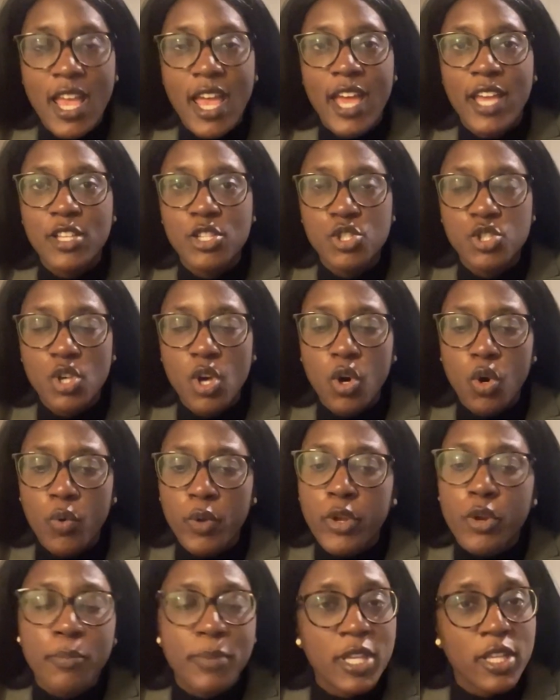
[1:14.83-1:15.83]
And so
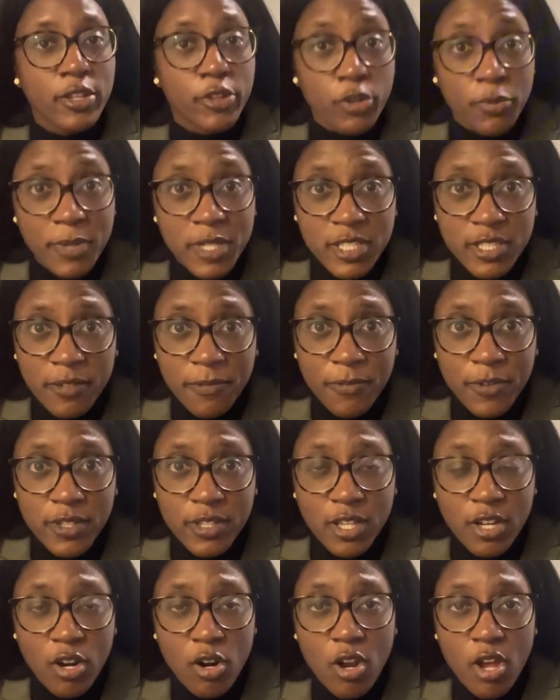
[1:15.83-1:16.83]
it'll be a little bit different
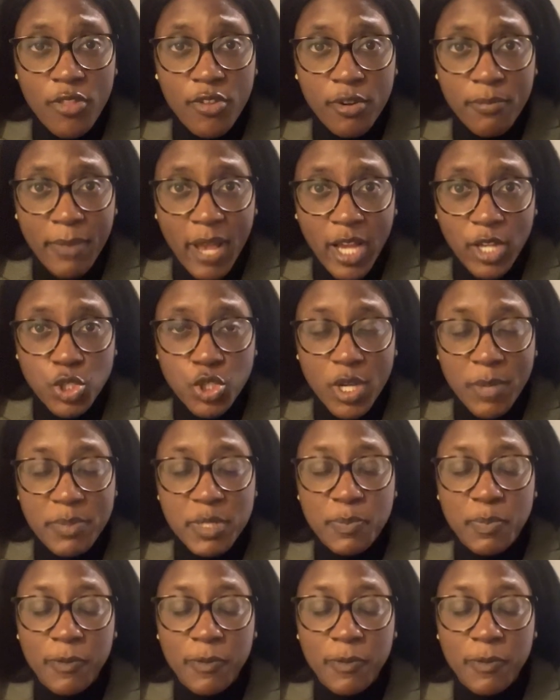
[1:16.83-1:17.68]
than our other matchups.